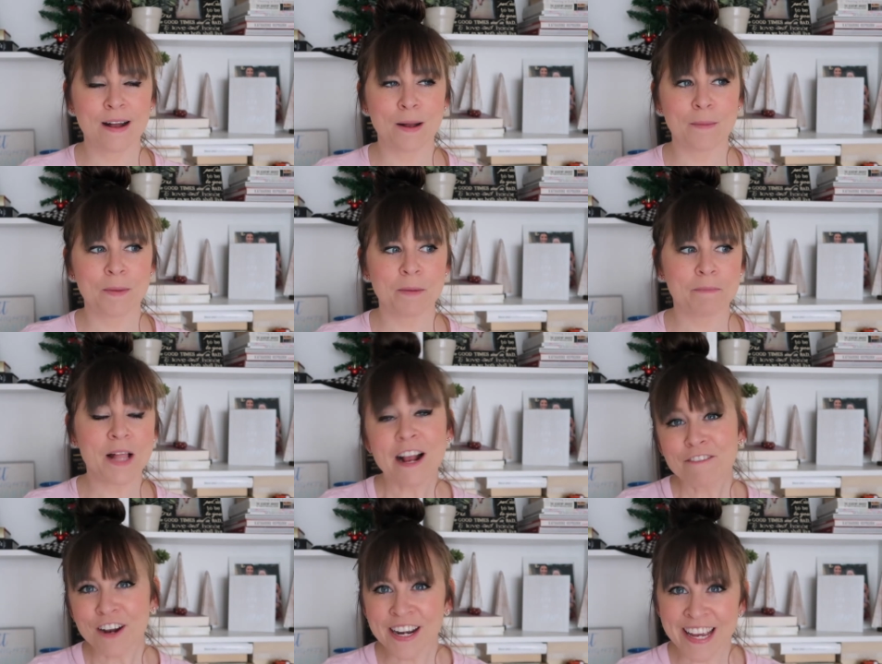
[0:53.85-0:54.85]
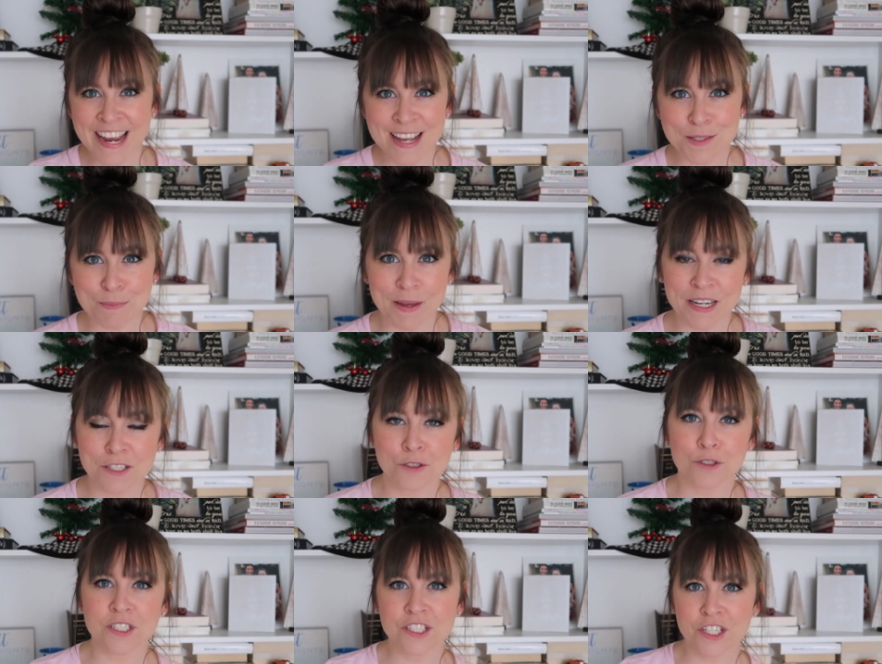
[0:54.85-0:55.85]
Um, Black Friday has been a
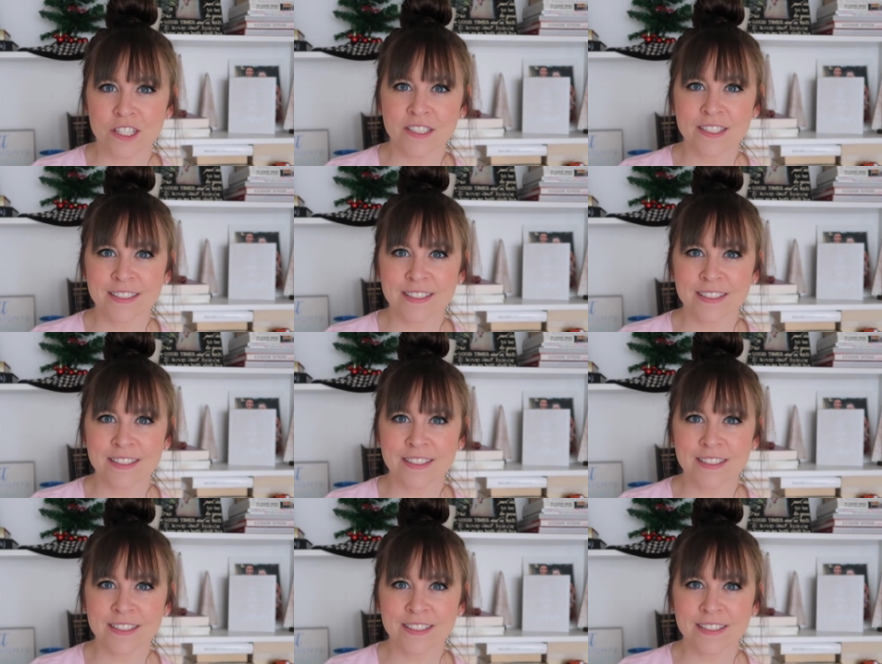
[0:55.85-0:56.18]
tradition